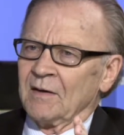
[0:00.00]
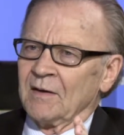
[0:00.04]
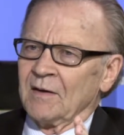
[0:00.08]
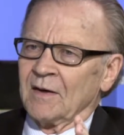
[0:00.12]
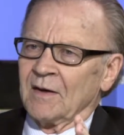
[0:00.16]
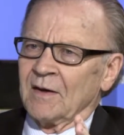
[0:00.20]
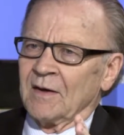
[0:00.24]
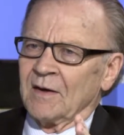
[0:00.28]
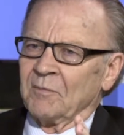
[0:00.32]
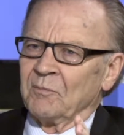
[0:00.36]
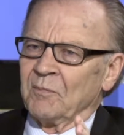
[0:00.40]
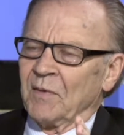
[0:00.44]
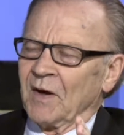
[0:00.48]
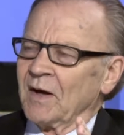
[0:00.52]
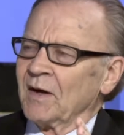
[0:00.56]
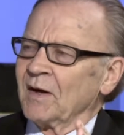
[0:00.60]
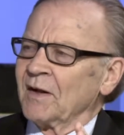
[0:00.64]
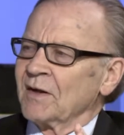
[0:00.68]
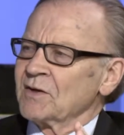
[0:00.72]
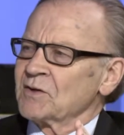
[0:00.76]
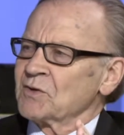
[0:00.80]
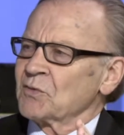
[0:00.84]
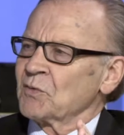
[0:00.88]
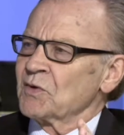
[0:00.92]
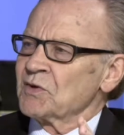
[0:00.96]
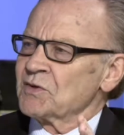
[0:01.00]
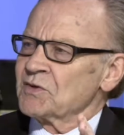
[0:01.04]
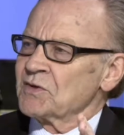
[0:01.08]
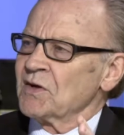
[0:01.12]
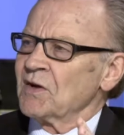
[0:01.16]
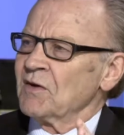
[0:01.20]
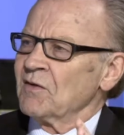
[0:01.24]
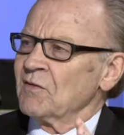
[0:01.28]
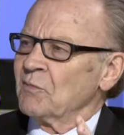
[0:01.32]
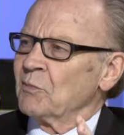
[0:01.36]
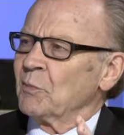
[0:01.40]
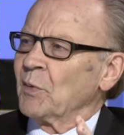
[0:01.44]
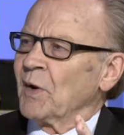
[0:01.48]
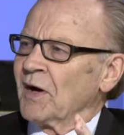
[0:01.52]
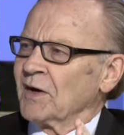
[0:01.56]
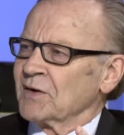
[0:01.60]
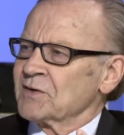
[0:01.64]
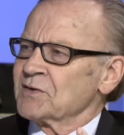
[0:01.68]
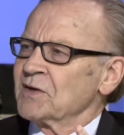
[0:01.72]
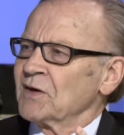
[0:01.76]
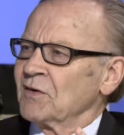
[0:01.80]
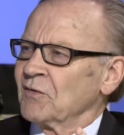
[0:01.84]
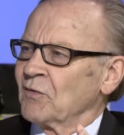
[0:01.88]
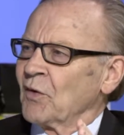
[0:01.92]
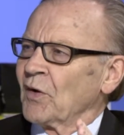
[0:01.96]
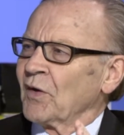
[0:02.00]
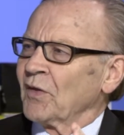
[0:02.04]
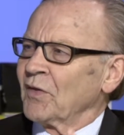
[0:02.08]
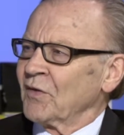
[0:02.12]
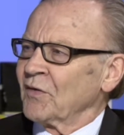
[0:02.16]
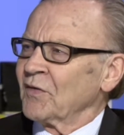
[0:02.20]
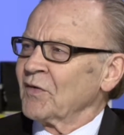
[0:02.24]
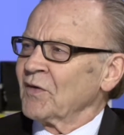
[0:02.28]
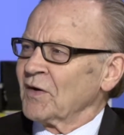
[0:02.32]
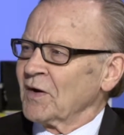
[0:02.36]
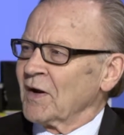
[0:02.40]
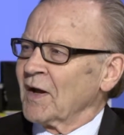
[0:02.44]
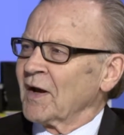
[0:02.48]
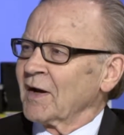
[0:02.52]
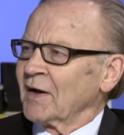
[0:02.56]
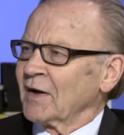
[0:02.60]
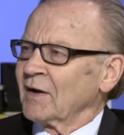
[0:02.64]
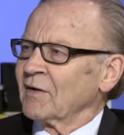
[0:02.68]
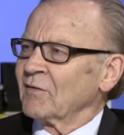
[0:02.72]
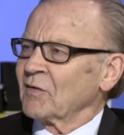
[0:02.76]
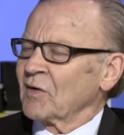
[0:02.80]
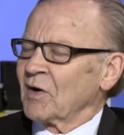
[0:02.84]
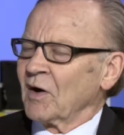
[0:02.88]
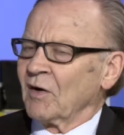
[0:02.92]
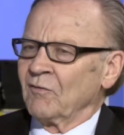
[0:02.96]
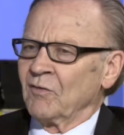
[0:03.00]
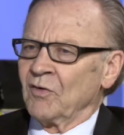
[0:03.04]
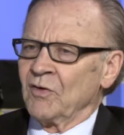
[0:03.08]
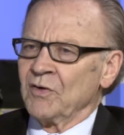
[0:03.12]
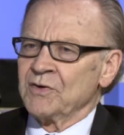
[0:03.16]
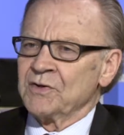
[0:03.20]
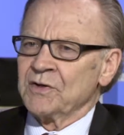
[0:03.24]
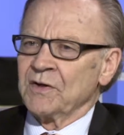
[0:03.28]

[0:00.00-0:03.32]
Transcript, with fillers: on balance, received positive rather than negative coverage,